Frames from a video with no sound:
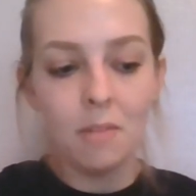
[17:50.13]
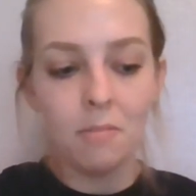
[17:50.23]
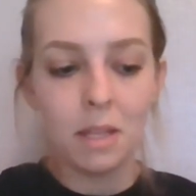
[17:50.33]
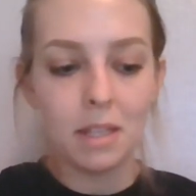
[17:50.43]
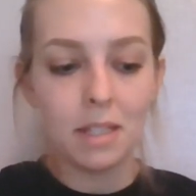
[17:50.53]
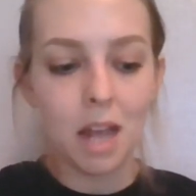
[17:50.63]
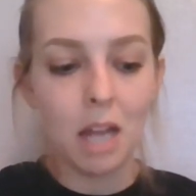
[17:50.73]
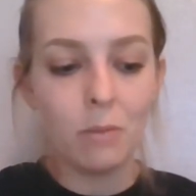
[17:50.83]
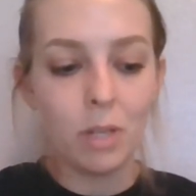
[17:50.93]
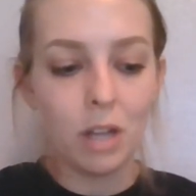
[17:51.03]
By the
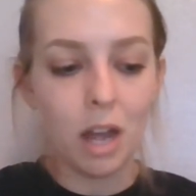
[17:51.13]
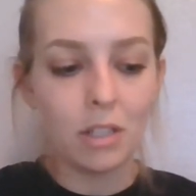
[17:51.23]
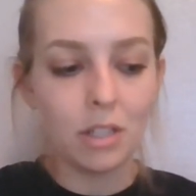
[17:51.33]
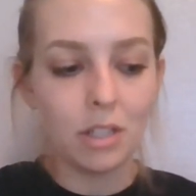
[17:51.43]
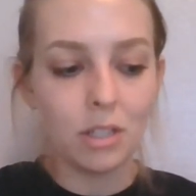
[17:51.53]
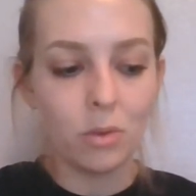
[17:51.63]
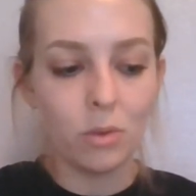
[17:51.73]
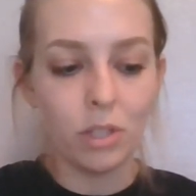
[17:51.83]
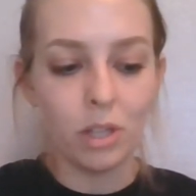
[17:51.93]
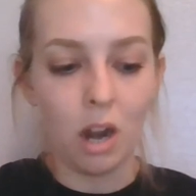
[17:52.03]
time we got to the
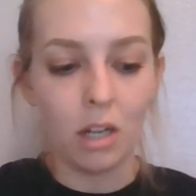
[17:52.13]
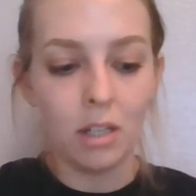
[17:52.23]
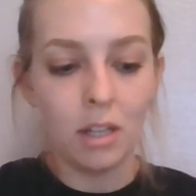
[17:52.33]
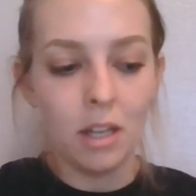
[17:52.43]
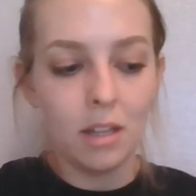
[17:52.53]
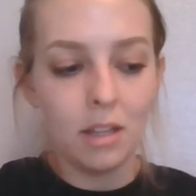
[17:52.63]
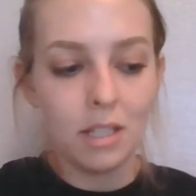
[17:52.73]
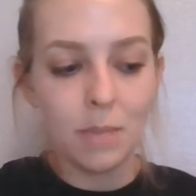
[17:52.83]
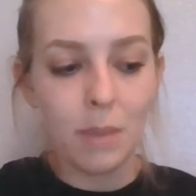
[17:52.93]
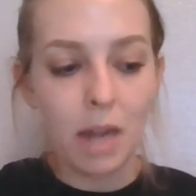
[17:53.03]
schoolyard, the
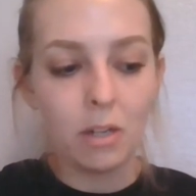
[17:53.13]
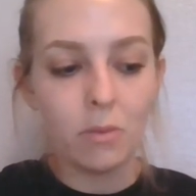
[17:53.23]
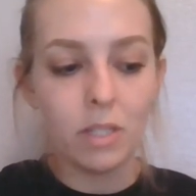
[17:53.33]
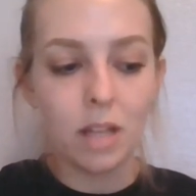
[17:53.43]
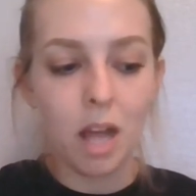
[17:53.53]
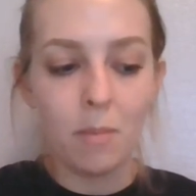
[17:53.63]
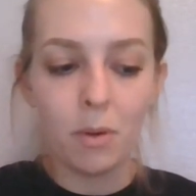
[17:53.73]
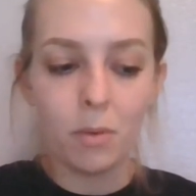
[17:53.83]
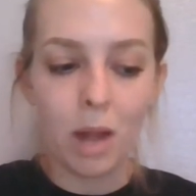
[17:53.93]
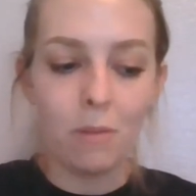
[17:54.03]
spider was up
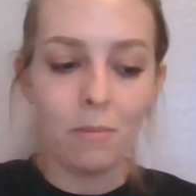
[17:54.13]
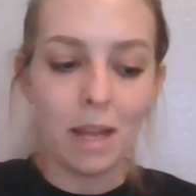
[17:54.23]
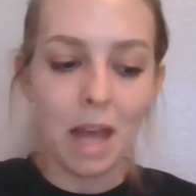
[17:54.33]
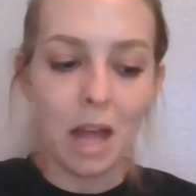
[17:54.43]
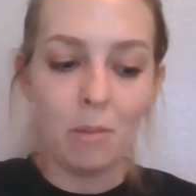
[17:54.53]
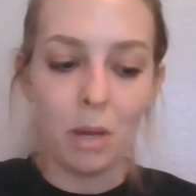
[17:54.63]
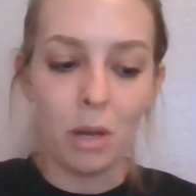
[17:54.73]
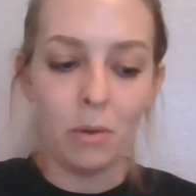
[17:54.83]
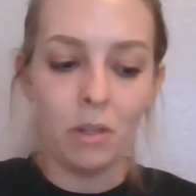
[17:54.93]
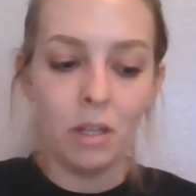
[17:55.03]
around my
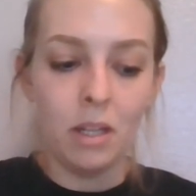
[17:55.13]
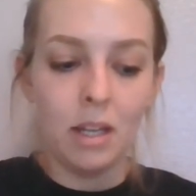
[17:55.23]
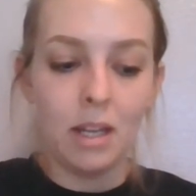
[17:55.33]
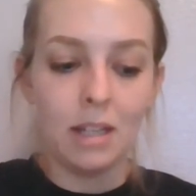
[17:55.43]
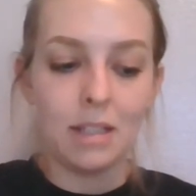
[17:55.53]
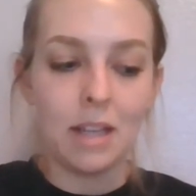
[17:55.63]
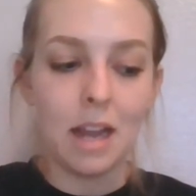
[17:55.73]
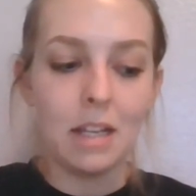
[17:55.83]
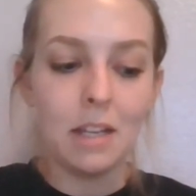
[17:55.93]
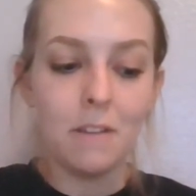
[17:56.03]
elbow, a
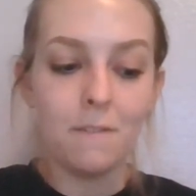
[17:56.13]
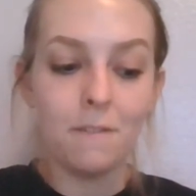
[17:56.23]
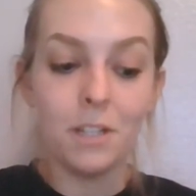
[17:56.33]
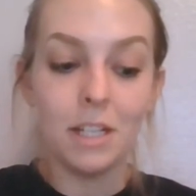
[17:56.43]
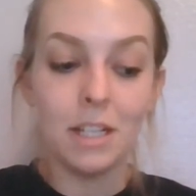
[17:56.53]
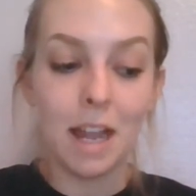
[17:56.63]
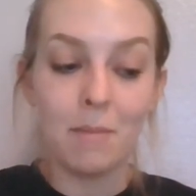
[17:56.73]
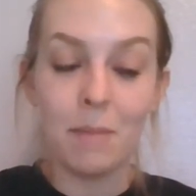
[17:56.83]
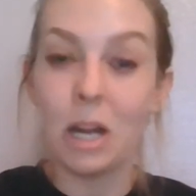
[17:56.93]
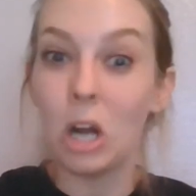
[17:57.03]
tiny footed
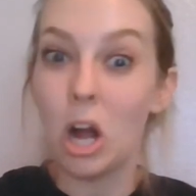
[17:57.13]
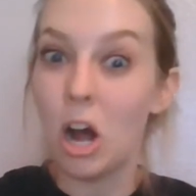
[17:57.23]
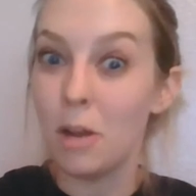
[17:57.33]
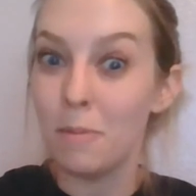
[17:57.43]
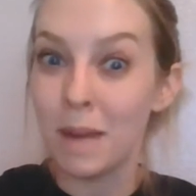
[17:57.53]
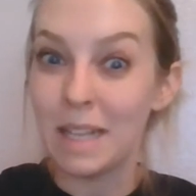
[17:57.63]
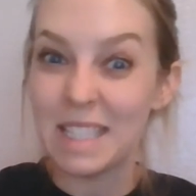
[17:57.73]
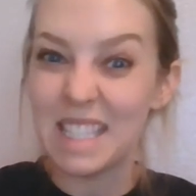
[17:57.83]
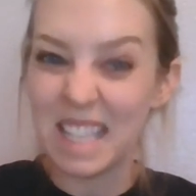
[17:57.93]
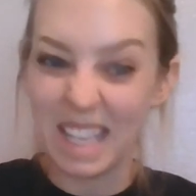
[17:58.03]
nightmare on my
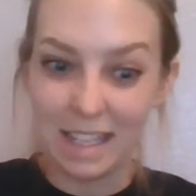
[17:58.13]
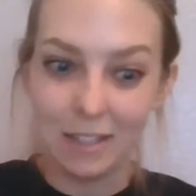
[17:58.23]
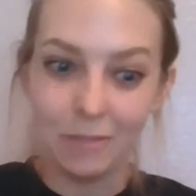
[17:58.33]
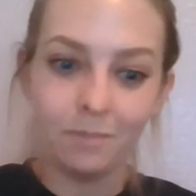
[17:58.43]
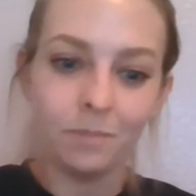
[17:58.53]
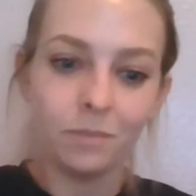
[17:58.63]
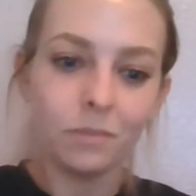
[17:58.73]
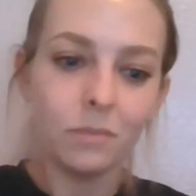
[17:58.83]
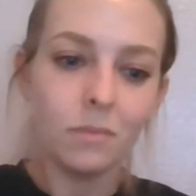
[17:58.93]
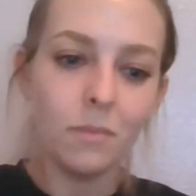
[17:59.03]
skin.
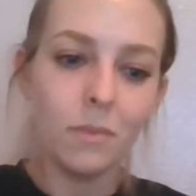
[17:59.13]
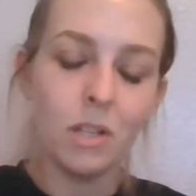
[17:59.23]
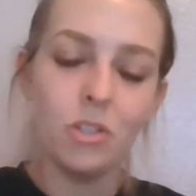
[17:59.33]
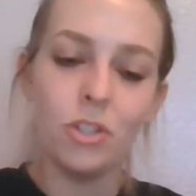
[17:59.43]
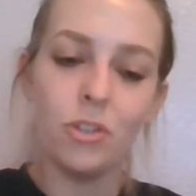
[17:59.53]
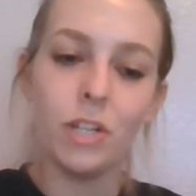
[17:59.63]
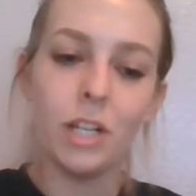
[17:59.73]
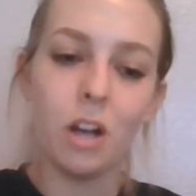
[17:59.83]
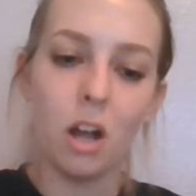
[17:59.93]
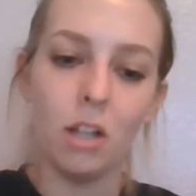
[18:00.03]
Judy
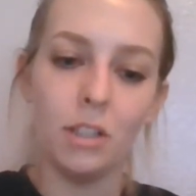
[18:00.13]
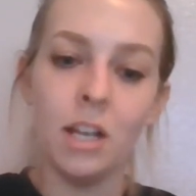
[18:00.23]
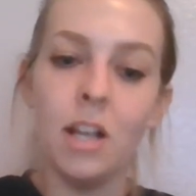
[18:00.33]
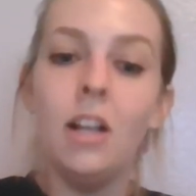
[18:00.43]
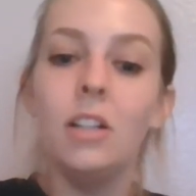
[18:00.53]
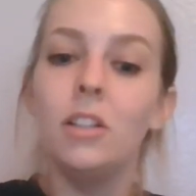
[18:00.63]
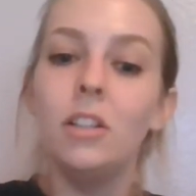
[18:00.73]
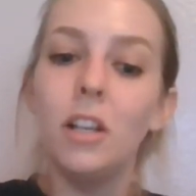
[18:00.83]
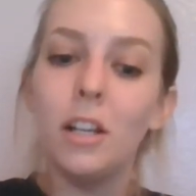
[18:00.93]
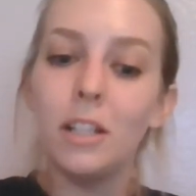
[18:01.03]
called,
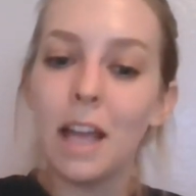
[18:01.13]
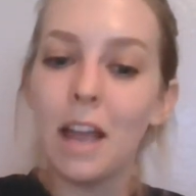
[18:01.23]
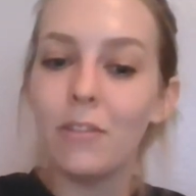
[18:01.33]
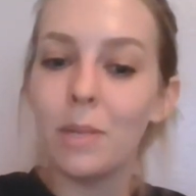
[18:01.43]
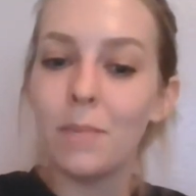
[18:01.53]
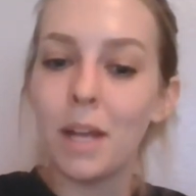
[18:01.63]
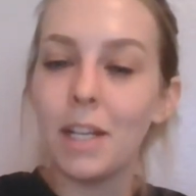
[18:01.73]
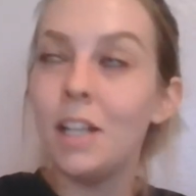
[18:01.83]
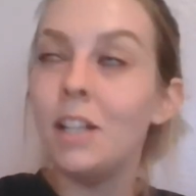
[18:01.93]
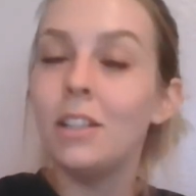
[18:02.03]
look, everybody,